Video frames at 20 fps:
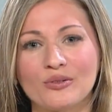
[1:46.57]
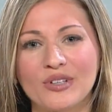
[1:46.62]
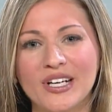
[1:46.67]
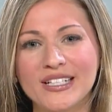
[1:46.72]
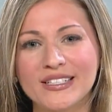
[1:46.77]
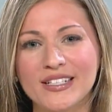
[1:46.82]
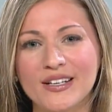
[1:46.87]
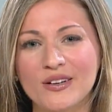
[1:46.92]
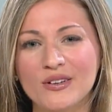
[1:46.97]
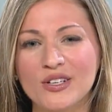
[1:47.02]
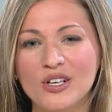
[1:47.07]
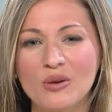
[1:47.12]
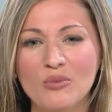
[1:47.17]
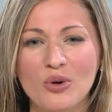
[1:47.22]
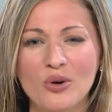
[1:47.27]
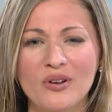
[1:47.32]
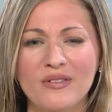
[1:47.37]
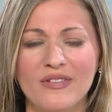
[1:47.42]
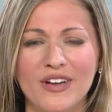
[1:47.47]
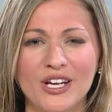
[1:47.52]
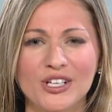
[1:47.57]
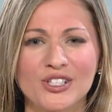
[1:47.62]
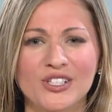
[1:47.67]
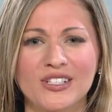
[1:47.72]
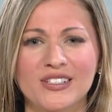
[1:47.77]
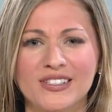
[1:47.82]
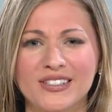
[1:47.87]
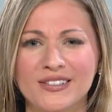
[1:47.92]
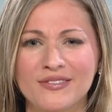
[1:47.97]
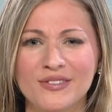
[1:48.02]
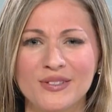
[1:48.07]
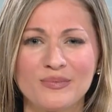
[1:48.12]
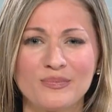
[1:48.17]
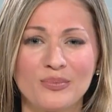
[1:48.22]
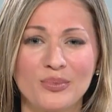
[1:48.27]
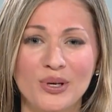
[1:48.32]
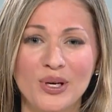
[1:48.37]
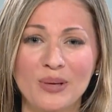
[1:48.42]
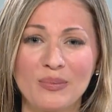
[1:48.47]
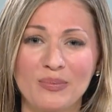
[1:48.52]
write down your motivations, even
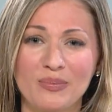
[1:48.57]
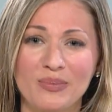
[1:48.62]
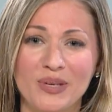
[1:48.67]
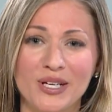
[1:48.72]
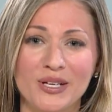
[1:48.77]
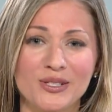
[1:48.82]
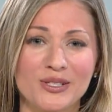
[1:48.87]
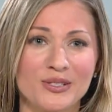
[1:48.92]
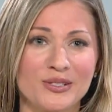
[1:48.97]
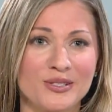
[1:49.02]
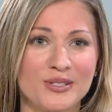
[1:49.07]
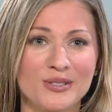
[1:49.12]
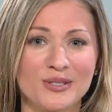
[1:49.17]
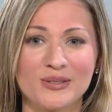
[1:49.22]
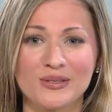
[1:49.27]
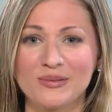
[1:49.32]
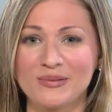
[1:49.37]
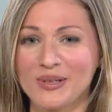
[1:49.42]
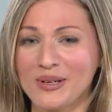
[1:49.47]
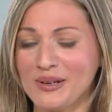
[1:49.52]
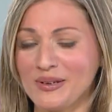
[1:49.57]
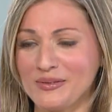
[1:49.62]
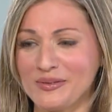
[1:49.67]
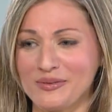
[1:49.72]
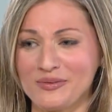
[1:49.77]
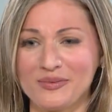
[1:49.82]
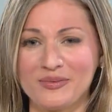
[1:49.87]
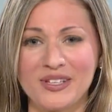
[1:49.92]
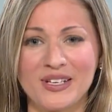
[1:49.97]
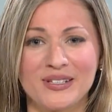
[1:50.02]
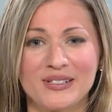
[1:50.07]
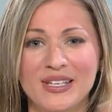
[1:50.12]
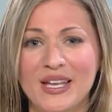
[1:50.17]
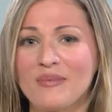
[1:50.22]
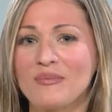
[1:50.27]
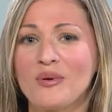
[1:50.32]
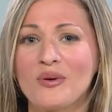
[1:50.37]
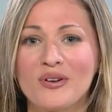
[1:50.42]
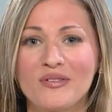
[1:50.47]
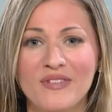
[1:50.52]
put up pictures of things
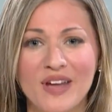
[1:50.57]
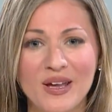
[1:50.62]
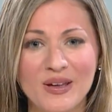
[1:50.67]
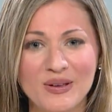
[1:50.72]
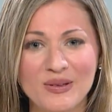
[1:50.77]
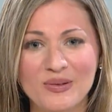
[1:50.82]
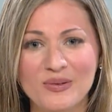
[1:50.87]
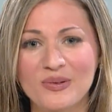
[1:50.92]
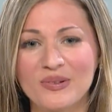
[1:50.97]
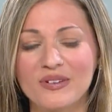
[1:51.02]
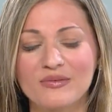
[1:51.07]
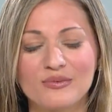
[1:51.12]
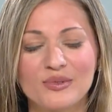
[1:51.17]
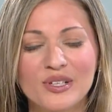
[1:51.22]
that motivate you,